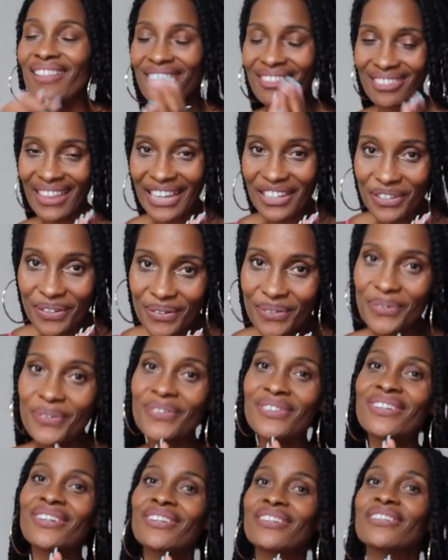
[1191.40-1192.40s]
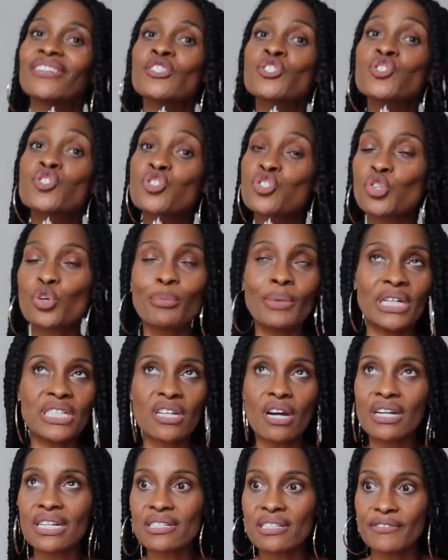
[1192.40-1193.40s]
Thank you so much.
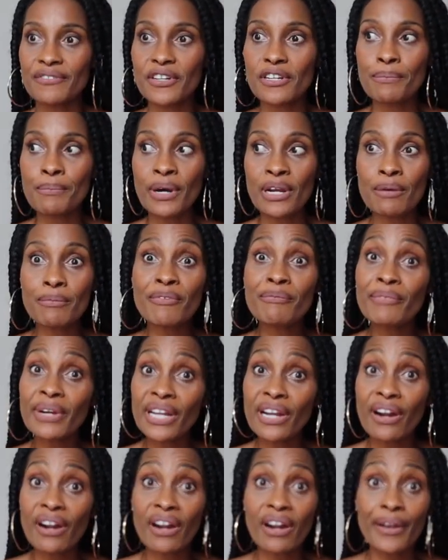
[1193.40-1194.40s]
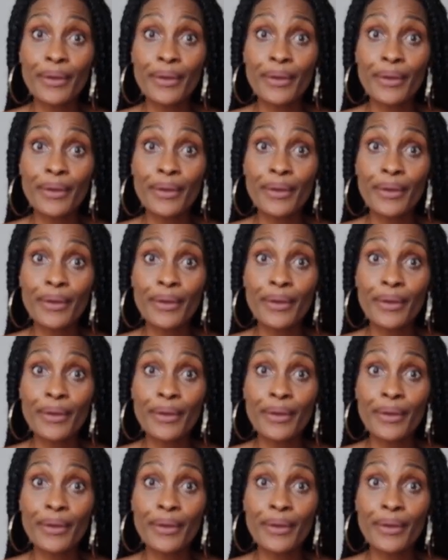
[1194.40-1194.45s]
Honestly, from the bottom of my heart,